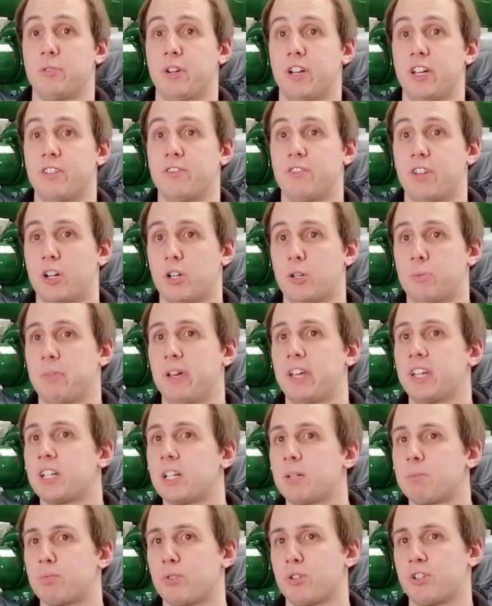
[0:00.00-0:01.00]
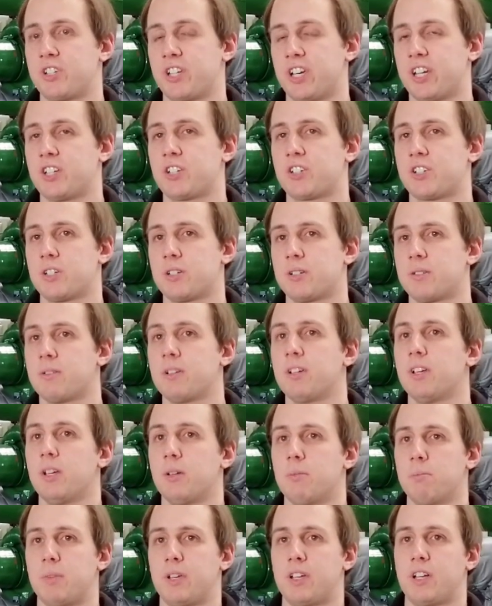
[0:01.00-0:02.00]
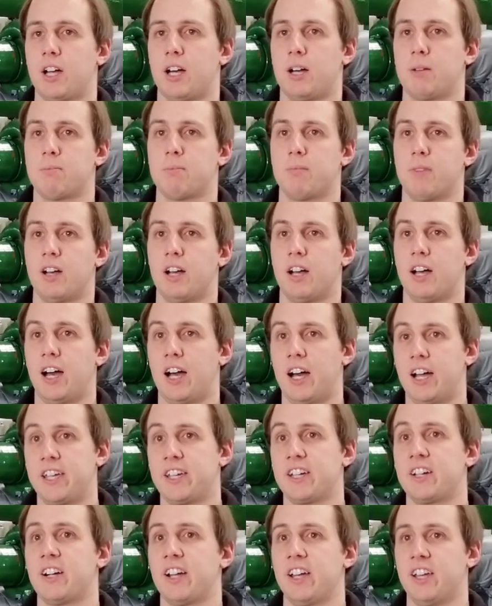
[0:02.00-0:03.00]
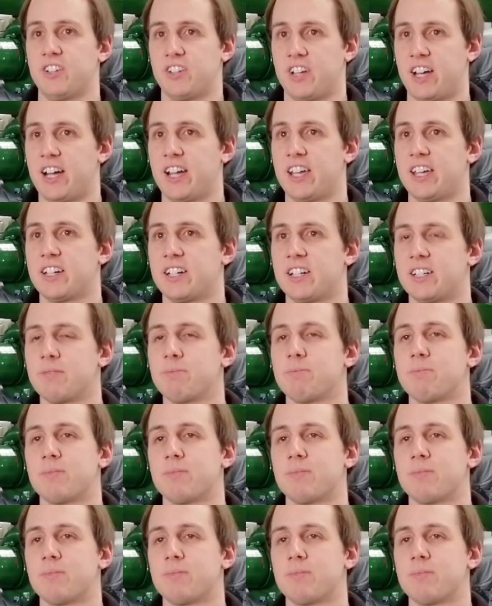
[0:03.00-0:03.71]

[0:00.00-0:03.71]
environmental protection become higher and higher,